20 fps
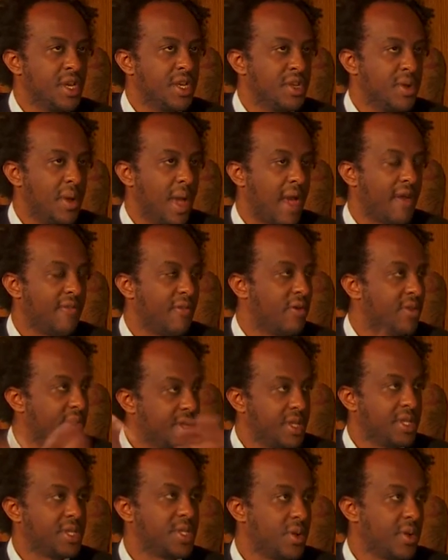you have only
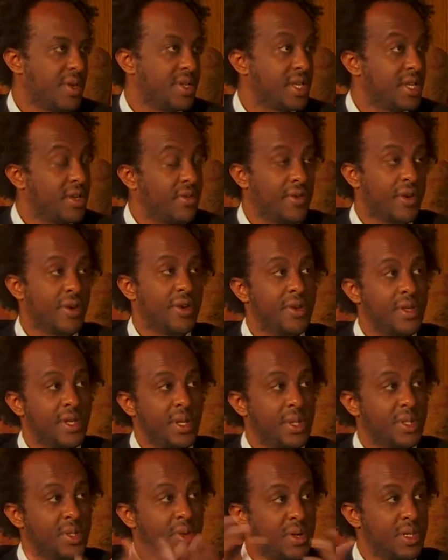the stories that you've heard and
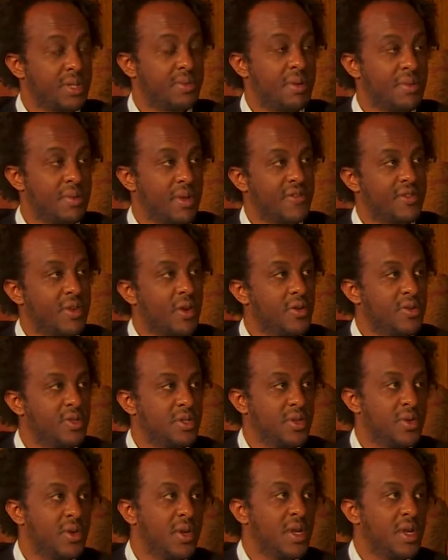the stories people have told
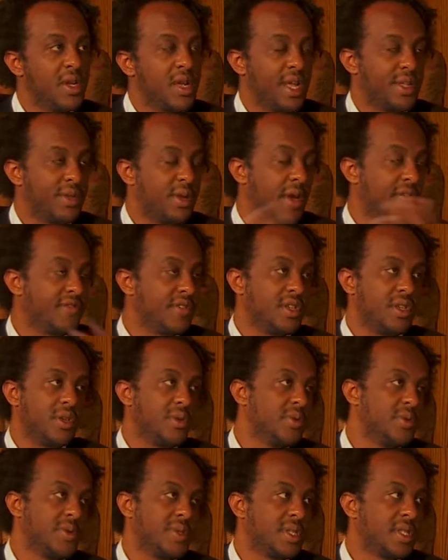you, and you have to
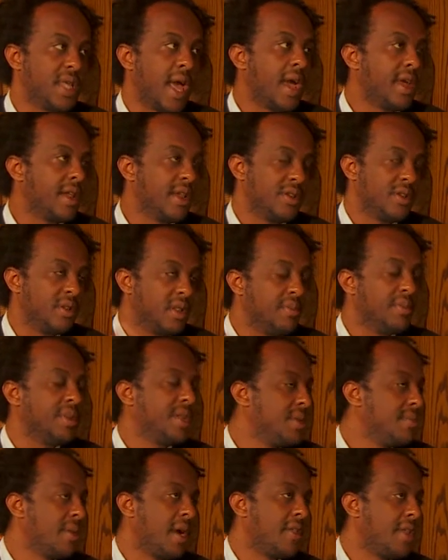use that, and you're
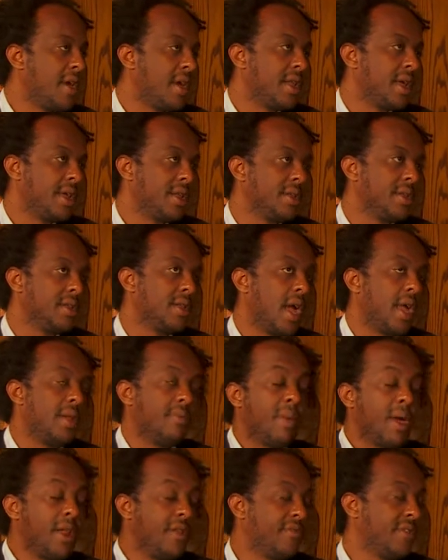limited by that, and
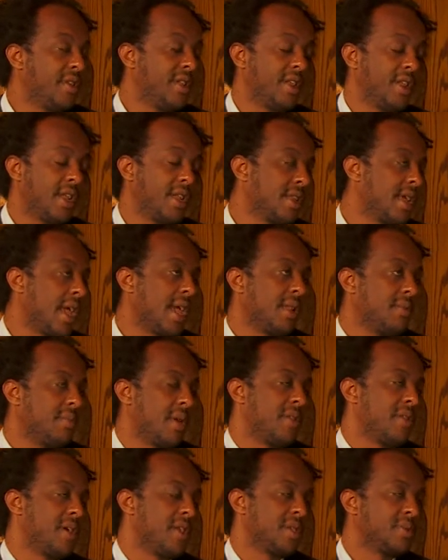benefited and gained
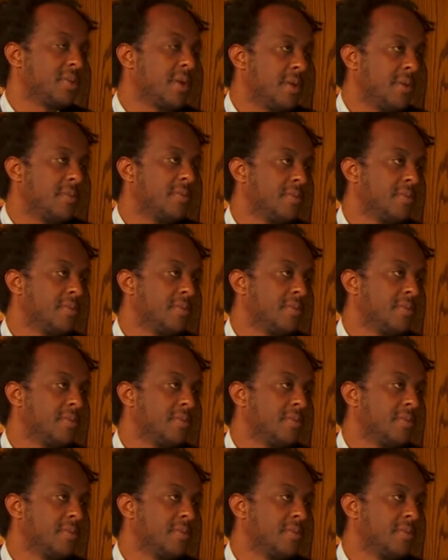by that as well.